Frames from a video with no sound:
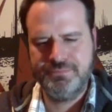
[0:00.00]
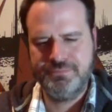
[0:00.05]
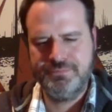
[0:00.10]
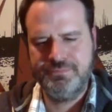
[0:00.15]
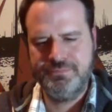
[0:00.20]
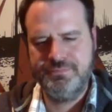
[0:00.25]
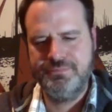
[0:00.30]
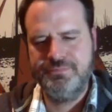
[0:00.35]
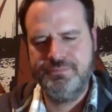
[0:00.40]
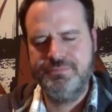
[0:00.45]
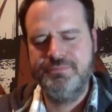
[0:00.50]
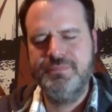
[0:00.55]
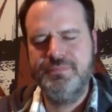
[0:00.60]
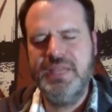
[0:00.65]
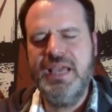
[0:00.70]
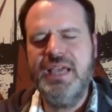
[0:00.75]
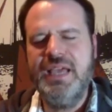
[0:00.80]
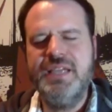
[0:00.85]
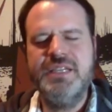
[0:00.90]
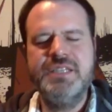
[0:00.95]
It
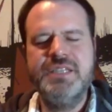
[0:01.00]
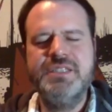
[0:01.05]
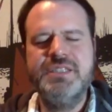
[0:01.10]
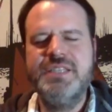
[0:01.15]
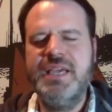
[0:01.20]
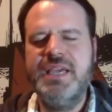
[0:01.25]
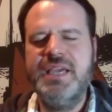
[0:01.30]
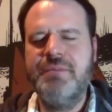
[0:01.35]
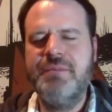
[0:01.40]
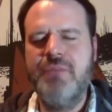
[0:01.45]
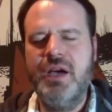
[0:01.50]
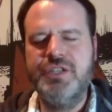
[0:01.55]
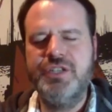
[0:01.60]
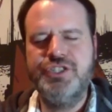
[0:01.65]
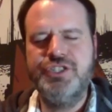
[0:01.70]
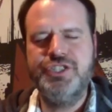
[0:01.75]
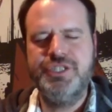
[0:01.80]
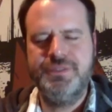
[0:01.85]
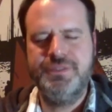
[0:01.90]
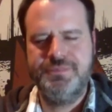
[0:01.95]
doesn't take
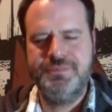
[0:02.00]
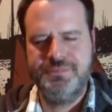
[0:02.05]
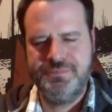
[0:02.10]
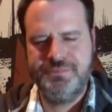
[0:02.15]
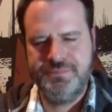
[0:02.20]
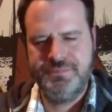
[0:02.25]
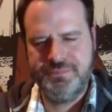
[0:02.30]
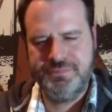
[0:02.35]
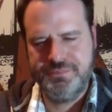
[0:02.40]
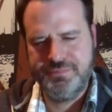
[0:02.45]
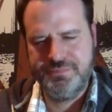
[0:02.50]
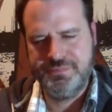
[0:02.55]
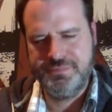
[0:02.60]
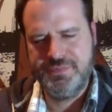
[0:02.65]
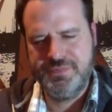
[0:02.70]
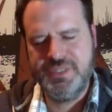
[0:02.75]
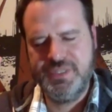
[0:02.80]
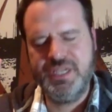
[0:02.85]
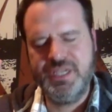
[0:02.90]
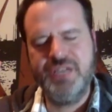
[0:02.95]
much
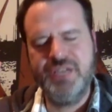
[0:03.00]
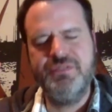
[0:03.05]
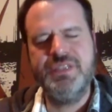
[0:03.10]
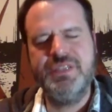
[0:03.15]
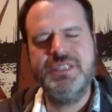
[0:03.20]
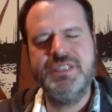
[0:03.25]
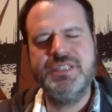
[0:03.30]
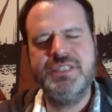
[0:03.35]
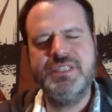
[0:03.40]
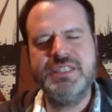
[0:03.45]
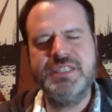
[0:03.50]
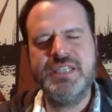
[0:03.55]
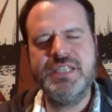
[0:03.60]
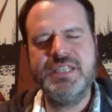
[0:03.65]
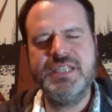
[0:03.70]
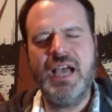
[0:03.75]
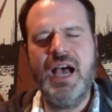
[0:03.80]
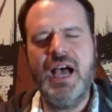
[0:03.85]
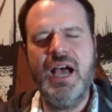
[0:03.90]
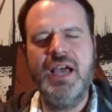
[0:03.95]
to convince the
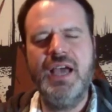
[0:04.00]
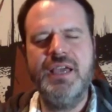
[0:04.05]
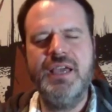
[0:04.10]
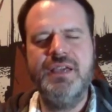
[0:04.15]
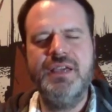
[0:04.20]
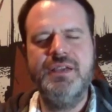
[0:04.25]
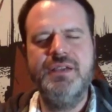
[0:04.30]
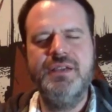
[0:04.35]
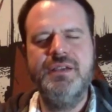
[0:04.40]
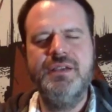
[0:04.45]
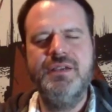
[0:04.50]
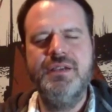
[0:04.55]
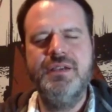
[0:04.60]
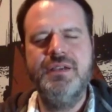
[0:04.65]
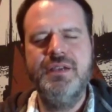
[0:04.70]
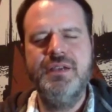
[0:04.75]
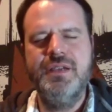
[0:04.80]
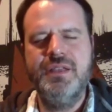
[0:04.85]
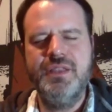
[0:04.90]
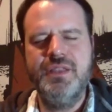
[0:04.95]
sky
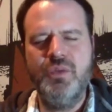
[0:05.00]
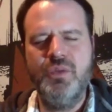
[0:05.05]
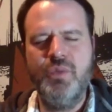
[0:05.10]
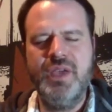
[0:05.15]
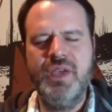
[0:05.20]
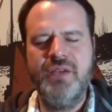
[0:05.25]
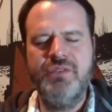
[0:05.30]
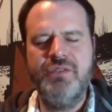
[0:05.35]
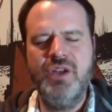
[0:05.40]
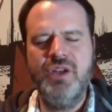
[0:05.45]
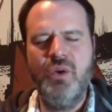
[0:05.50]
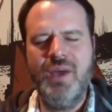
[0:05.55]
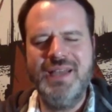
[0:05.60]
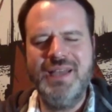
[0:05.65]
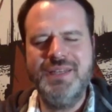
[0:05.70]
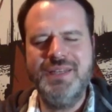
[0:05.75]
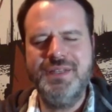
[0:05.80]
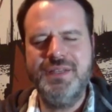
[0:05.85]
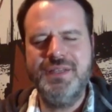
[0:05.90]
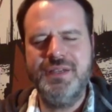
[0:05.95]
that we have no
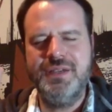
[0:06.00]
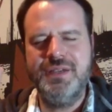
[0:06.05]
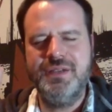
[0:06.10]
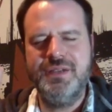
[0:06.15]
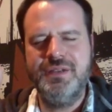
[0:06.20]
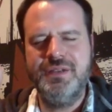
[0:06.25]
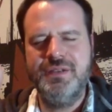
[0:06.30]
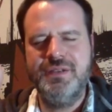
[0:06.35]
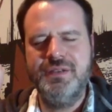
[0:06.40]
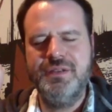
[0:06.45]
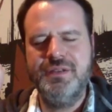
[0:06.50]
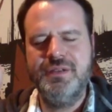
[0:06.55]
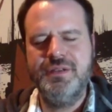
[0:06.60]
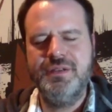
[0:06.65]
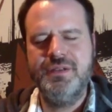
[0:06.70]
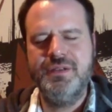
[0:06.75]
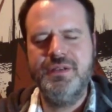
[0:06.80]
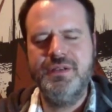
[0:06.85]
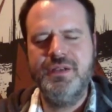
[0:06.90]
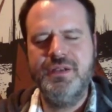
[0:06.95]
idea
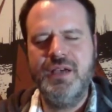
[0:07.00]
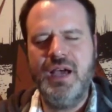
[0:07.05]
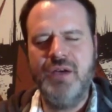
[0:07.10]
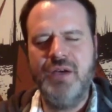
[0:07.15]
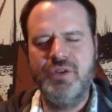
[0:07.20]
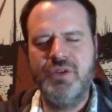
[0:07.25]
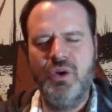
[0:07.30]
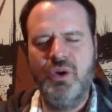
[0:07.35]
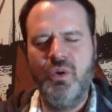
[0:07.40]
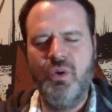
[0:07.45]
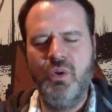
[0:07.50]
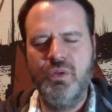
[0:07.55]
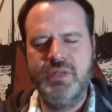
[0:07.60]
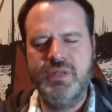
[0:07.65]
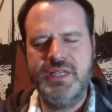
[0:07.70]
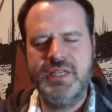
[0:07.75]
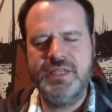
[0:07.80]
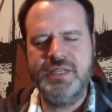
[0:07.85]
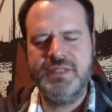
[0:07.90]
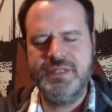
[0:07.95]
how to hold
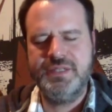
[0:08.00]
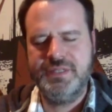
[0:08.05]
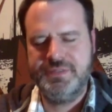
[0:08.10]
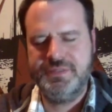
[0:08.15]
it.